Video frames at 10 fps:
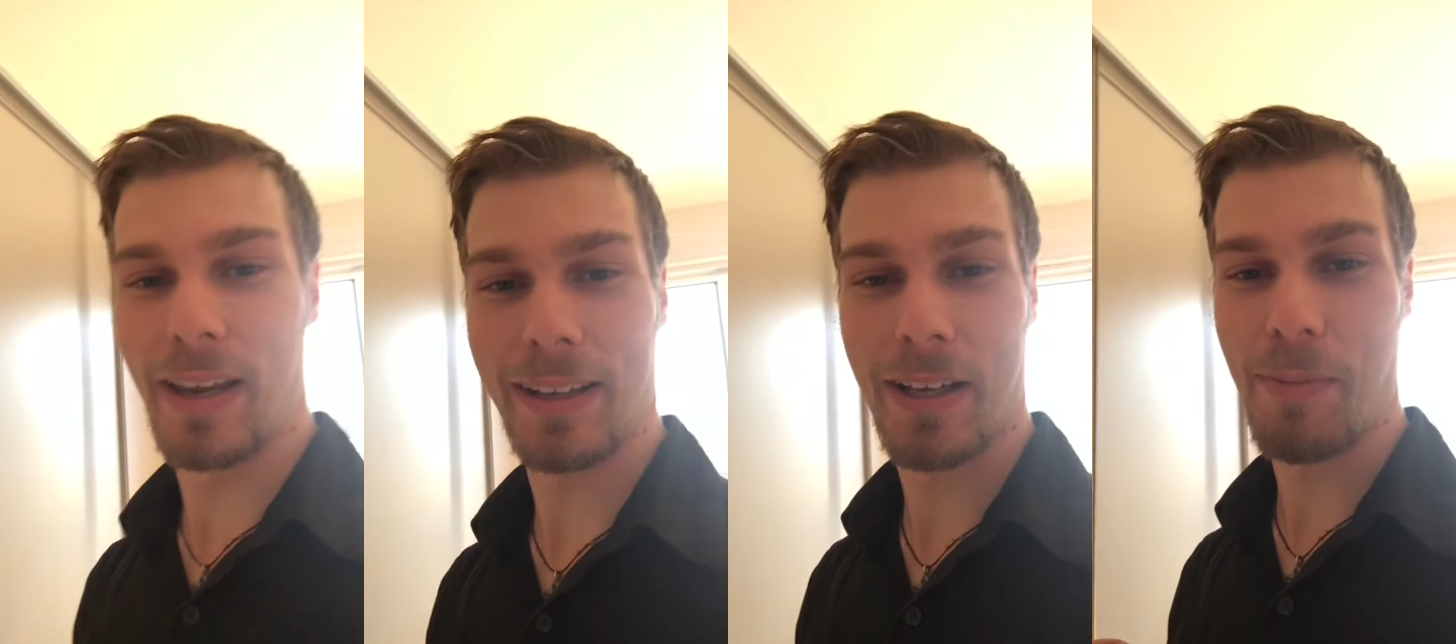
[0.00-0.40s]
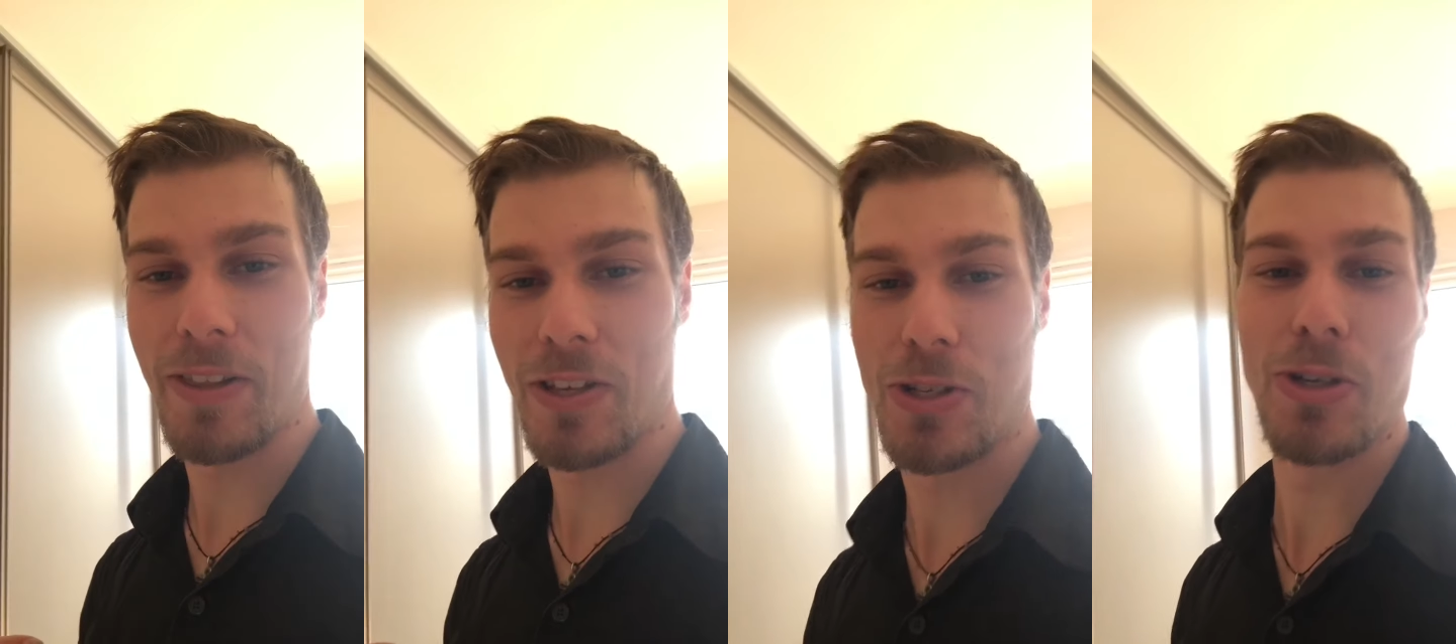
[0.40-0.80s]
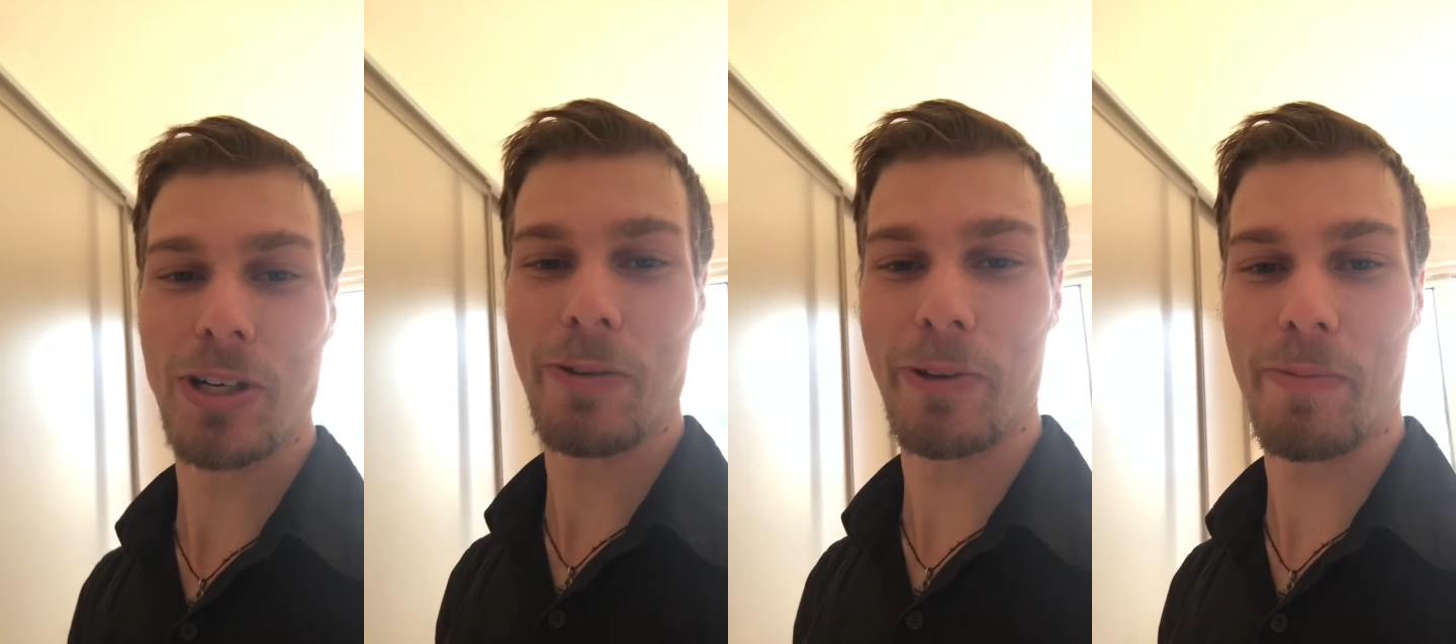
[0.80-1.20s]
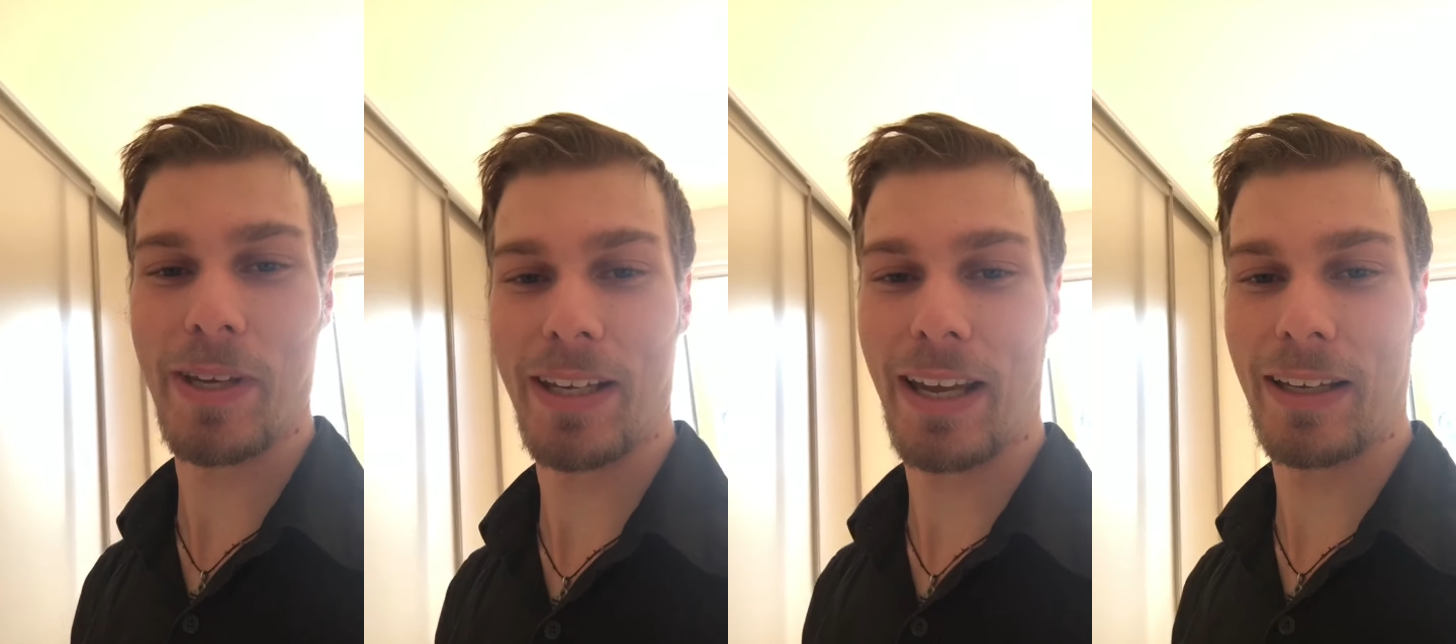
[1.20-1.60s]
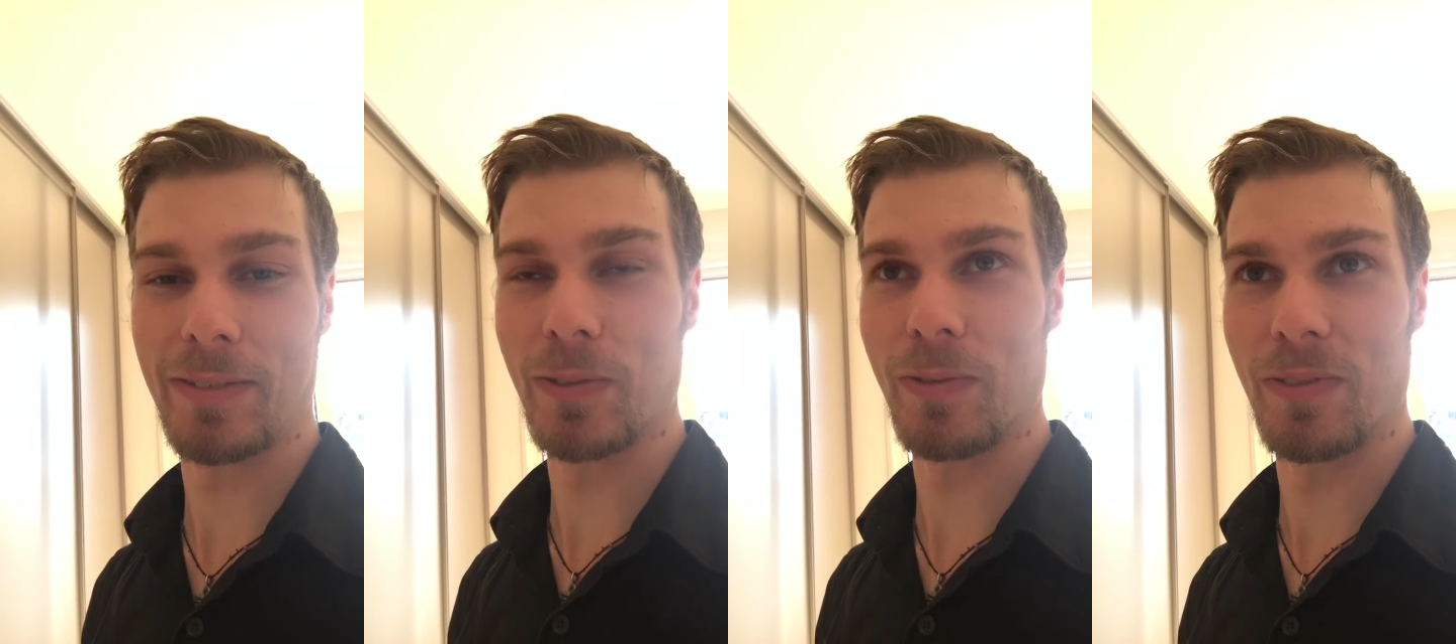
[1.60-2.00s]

come on this journey with me and,